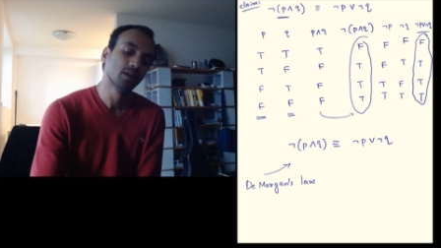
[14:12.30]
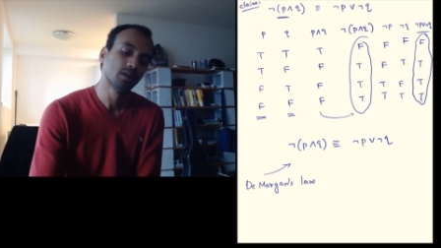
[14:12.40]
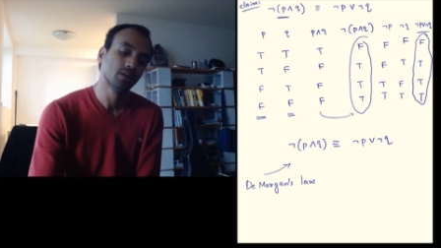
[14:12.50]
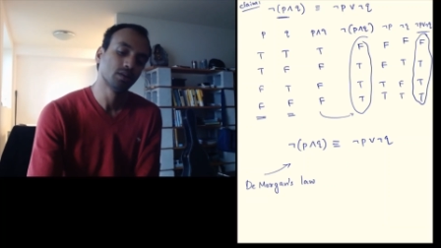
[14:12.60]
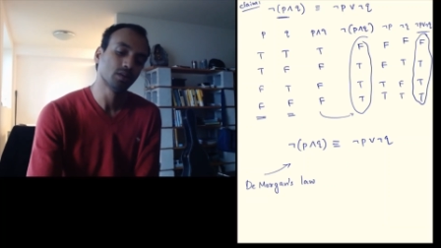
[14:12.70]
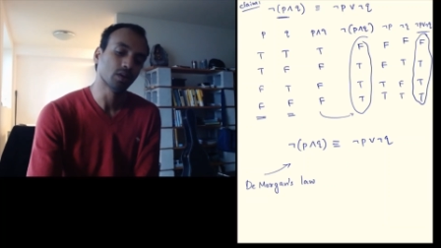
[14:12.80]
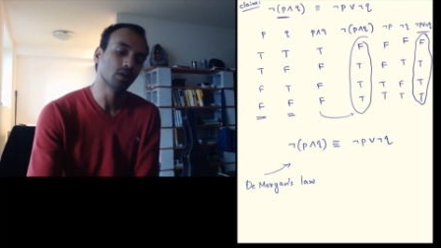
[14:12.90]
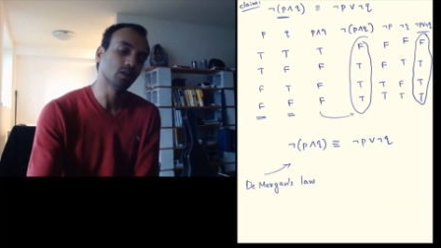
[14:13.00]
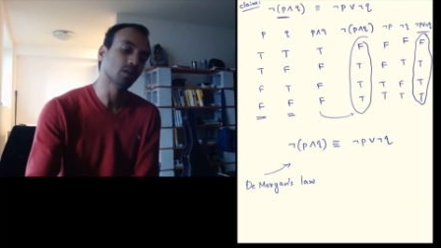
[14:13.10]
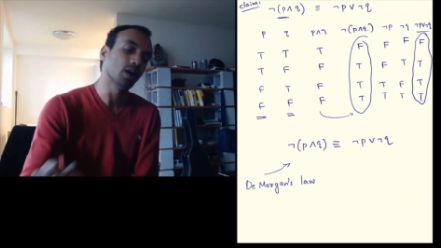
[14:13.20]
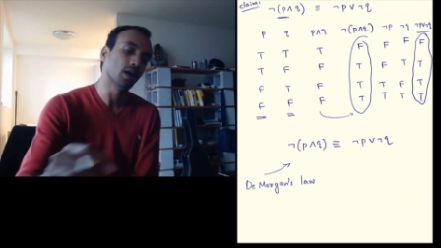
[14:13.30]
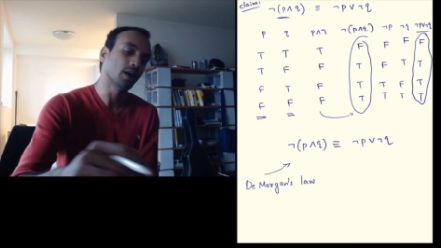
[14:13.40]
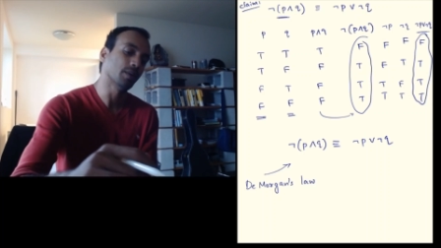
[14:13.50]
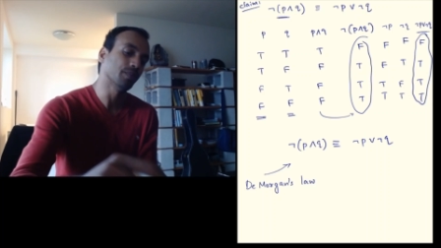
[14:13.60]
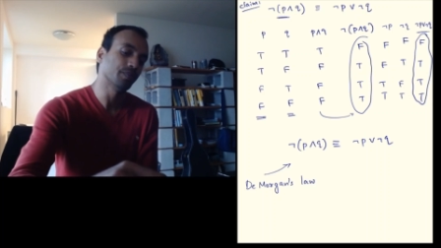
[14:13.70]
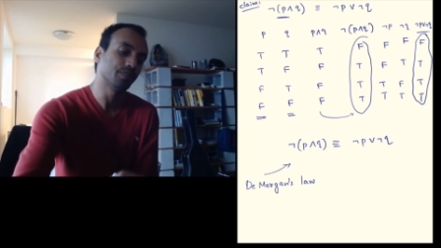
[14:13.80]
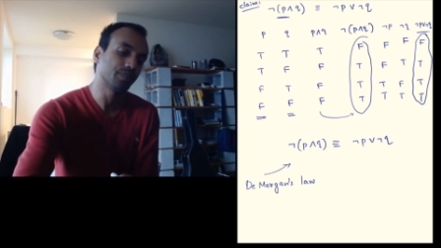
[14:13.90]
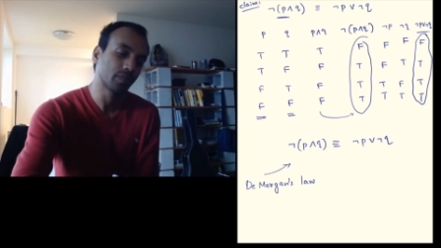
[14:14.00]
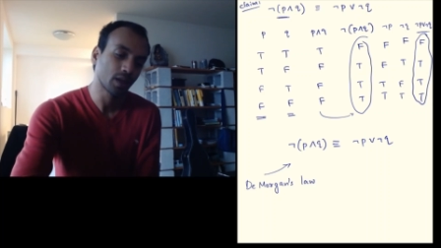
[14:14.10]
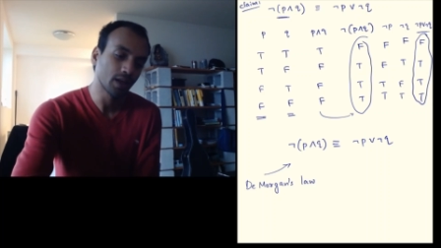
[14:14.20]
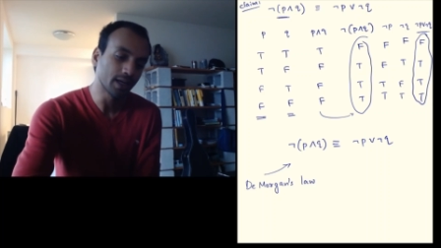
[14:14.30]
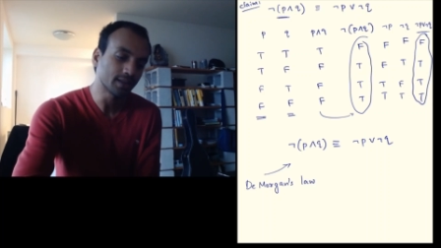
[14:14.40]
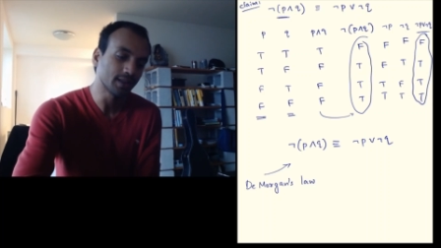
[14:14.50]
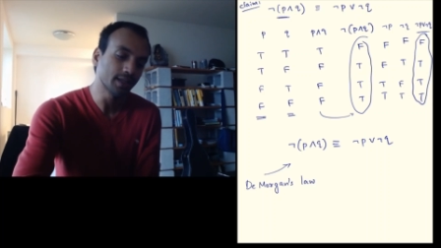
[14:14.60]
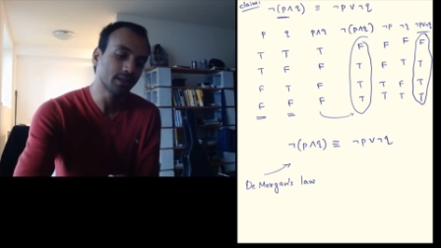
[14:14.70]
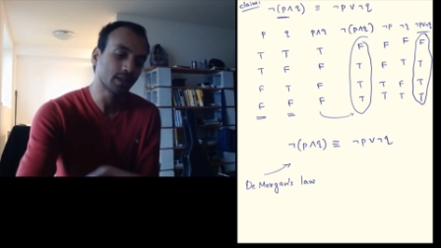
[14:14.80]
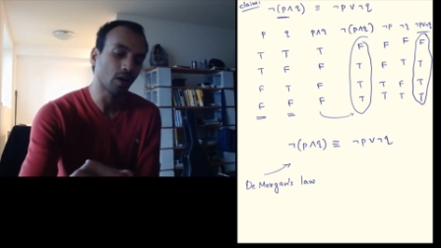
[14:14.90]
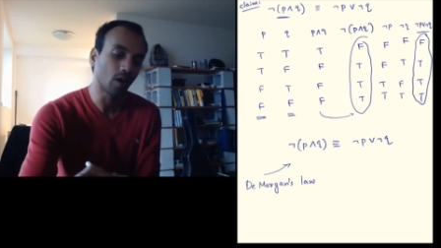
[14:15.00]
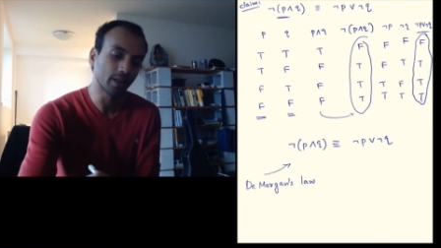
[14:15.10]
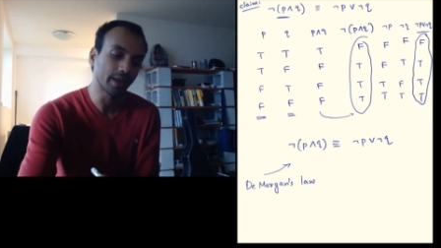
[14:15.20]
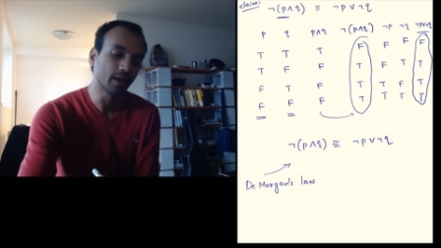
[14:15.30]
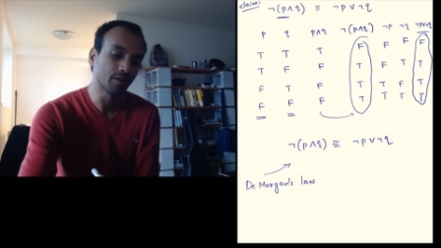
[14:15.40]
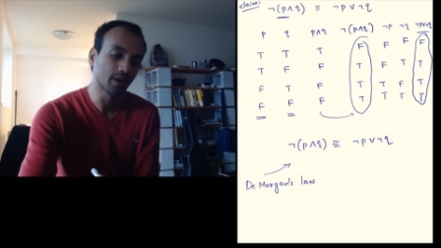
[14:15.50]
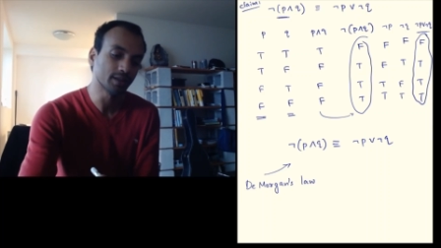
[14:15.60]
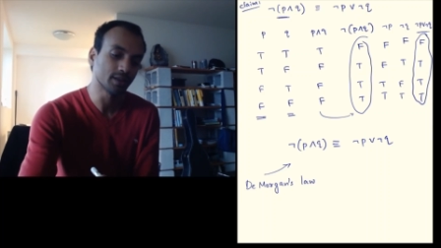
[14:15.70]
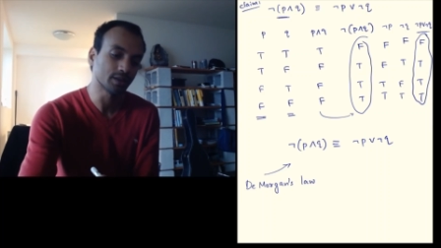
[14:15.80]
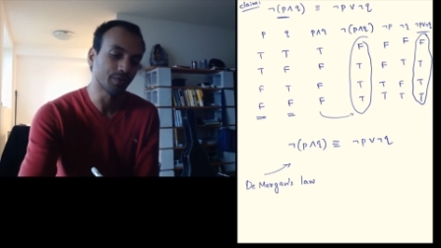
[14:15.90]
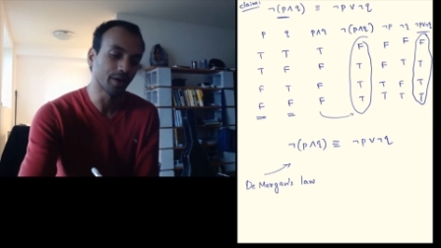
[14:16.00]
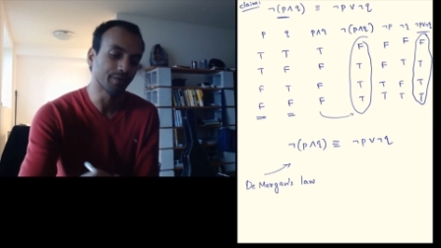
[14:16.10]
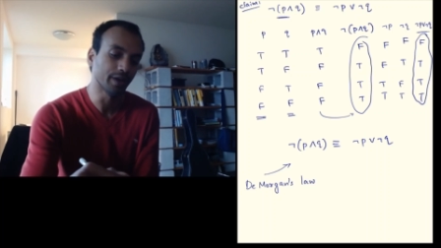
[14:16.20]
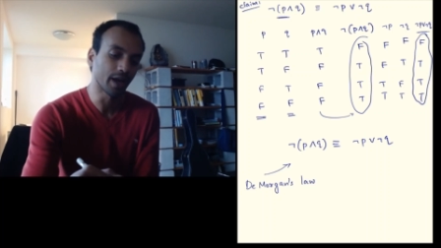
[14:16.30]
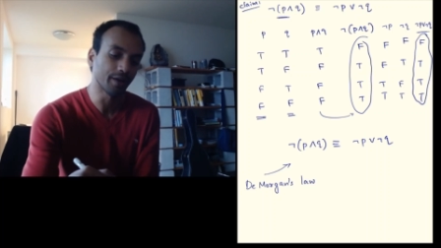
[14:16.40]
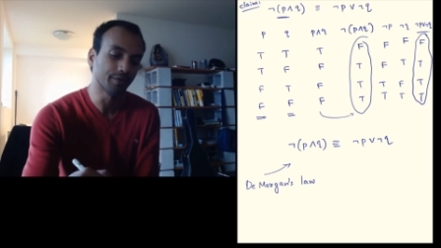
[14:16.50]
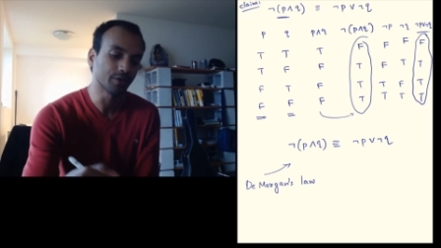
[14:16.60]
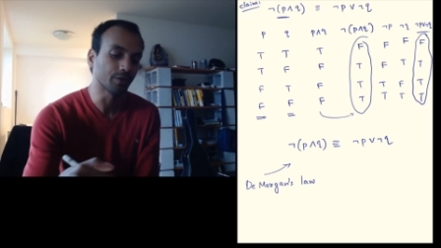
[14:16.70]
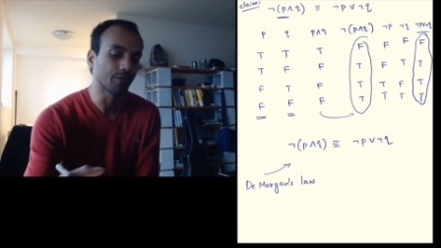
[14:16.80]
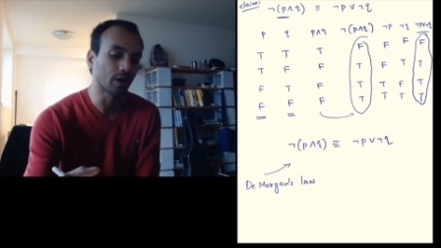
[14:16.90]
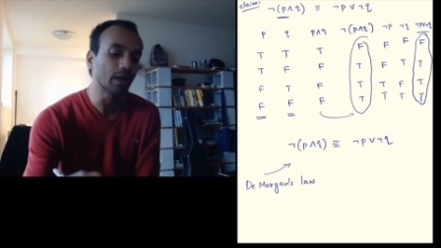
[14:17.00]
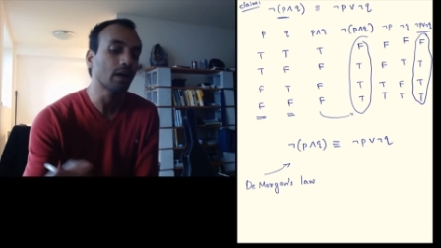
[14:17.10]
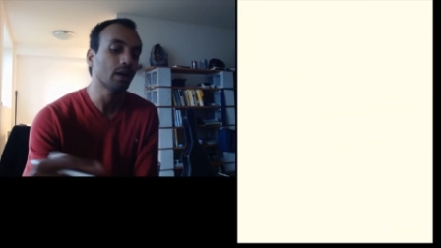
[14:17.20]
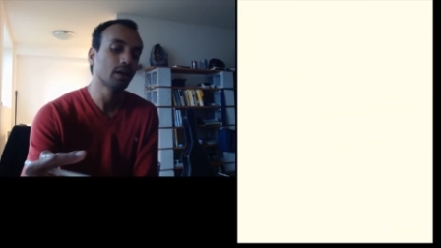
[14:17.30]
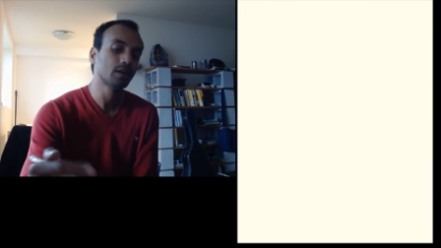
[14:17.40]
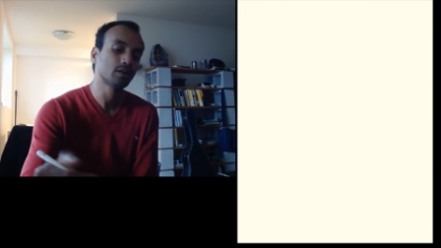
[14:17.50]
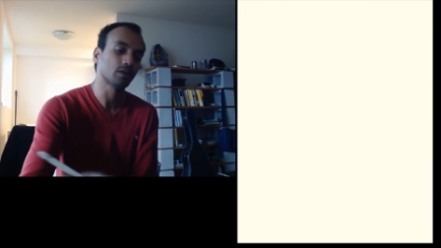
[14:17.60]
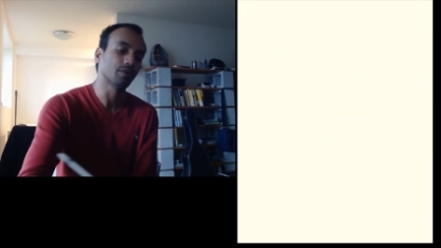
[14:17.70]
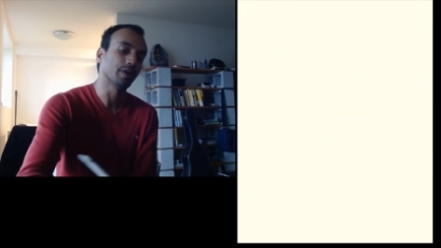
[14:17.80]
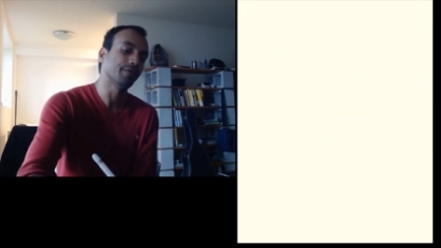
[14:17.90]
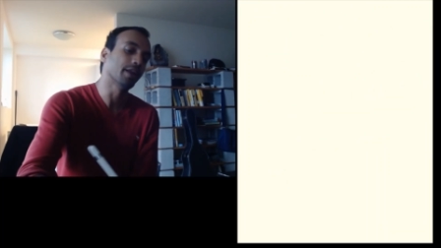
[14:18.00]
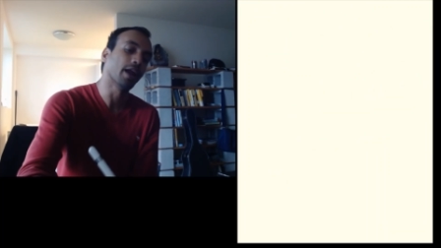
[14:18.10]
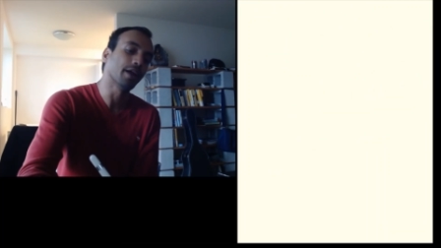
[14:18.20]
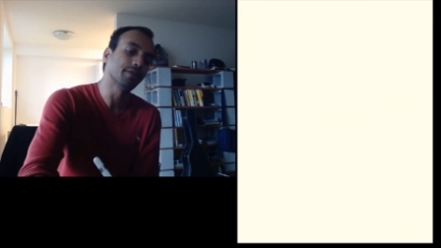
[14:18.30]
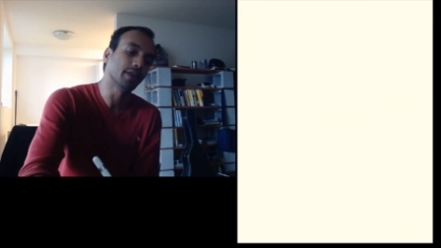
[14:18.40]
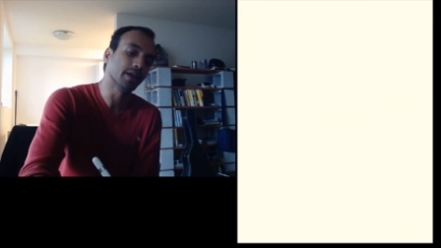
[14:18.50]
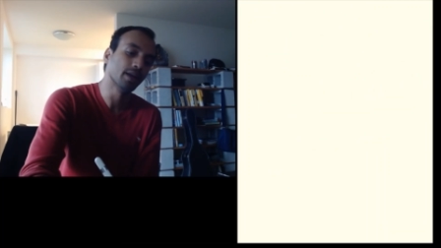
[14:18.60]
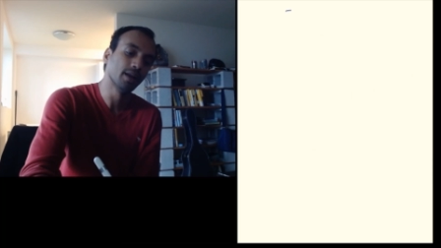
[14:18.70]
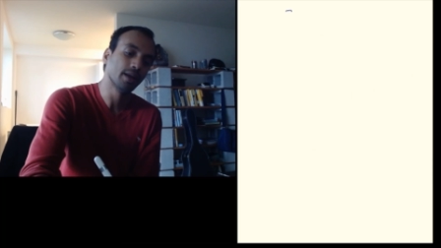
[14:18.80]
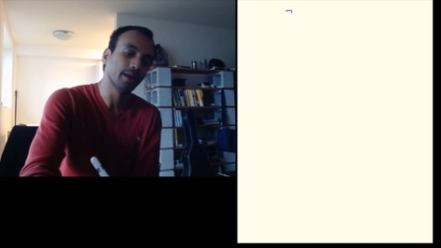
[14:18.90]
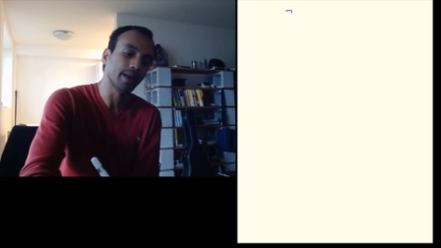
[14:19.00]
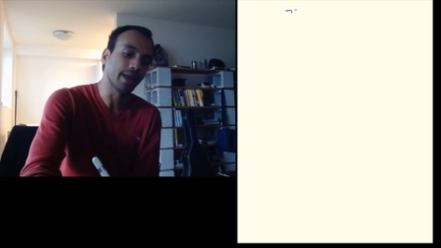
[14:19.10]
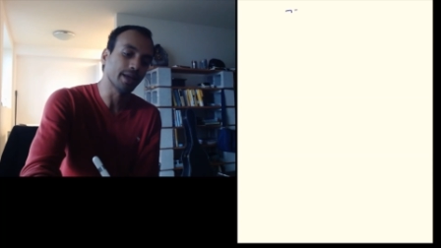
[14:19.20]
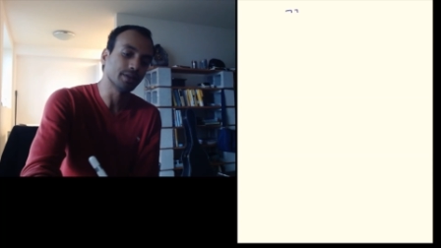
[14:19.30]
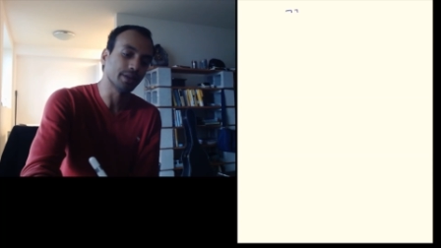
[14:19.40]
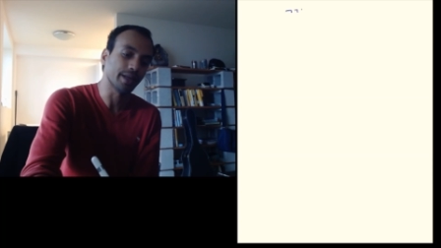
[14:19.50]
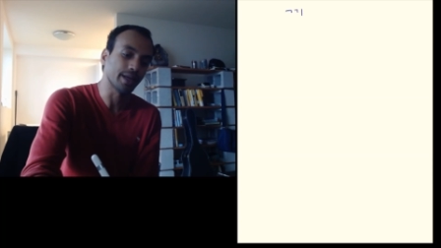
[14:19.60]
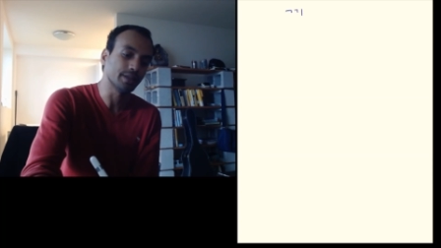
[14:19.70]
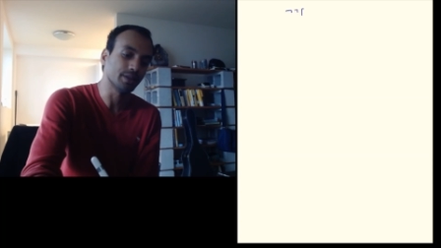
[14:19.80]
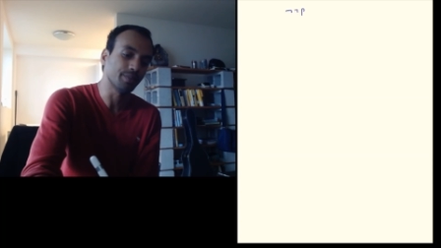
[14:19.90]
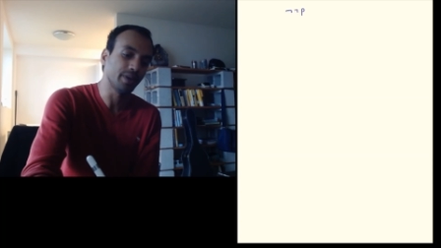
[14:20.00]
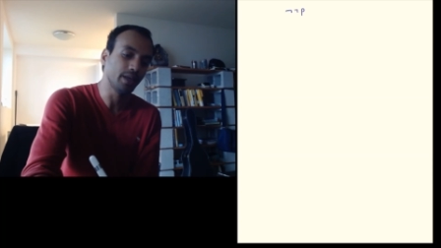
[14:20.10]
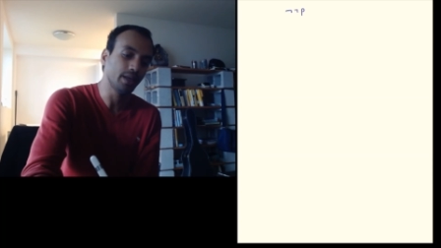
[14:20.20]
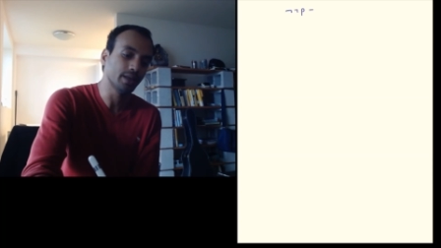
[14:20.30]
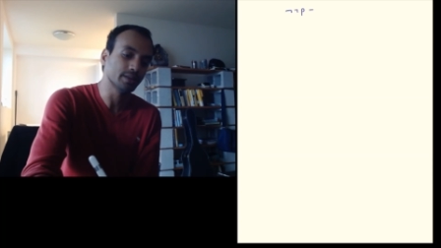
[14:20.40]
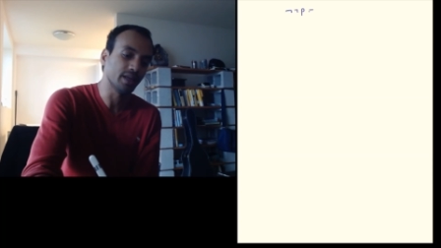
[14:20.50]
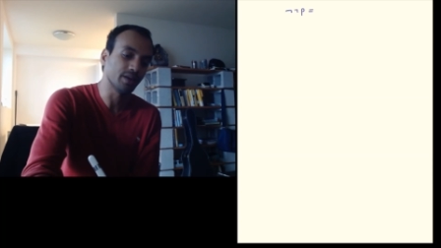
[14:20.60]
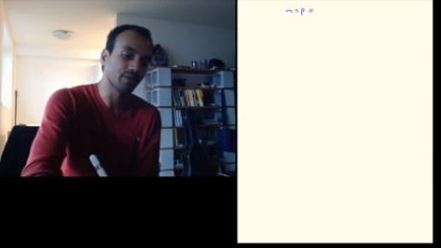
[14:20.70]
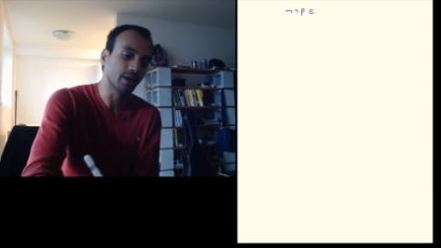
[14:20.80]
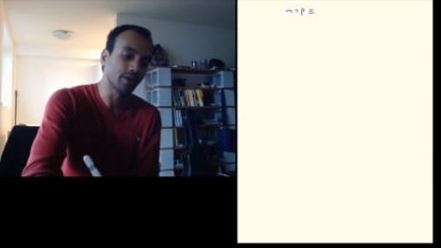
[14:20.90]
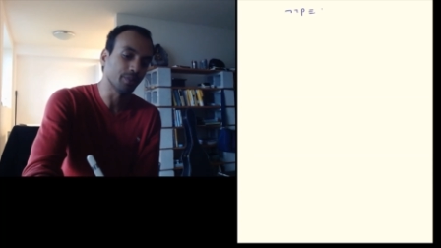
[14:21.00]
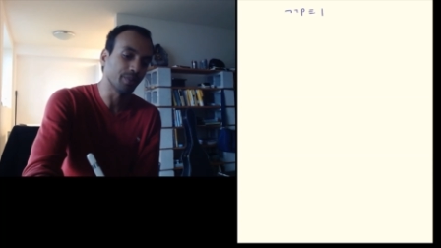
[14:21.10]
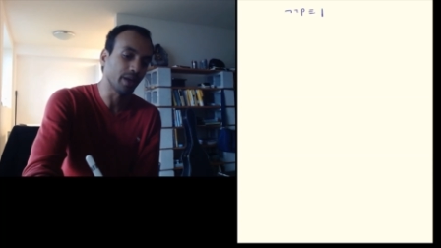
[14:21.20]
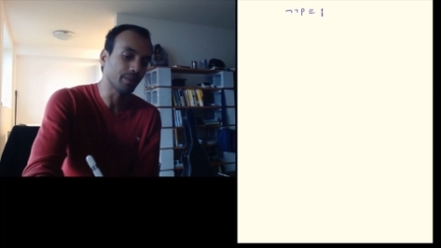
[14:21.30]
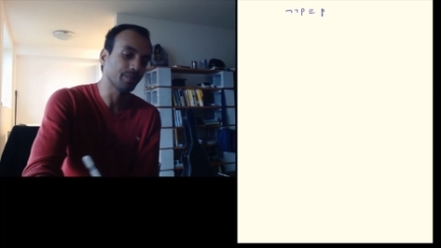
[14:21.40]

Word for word: So um, let's list all the equivalences we have derived so far. So we have derived that negation negation p is equivalent to p,